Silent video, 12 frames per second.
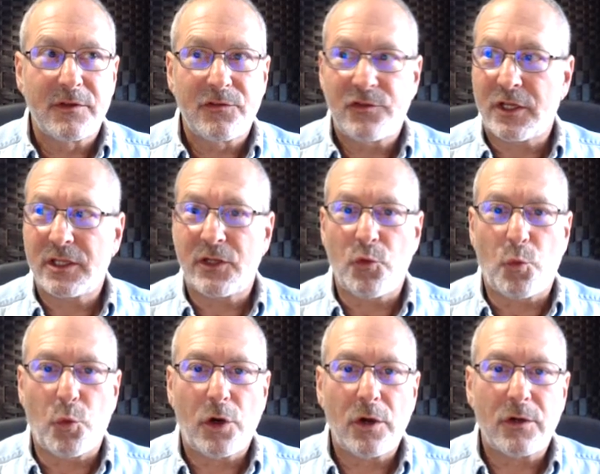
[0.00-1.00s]
suddenly the
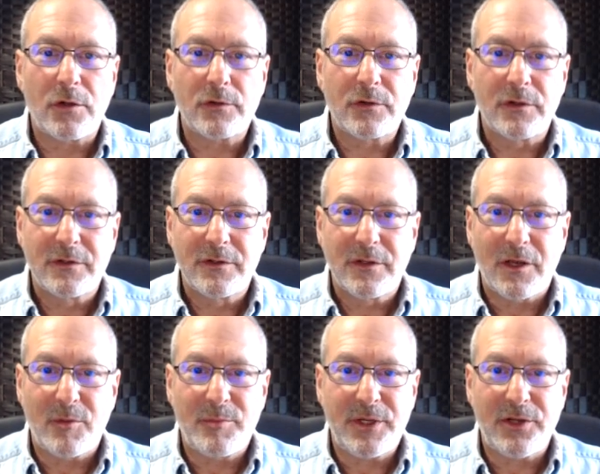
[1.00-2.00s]
world
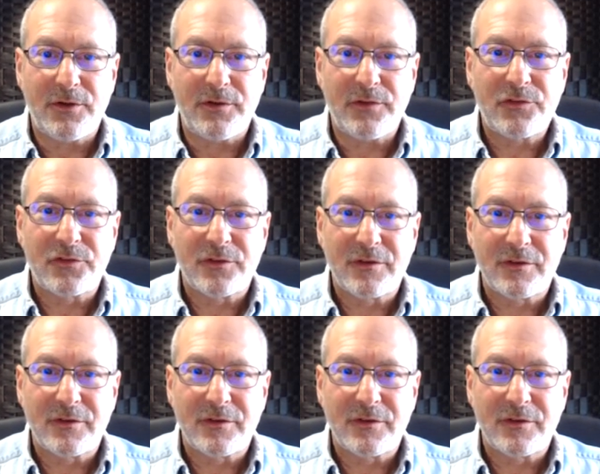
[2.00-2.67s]
appears,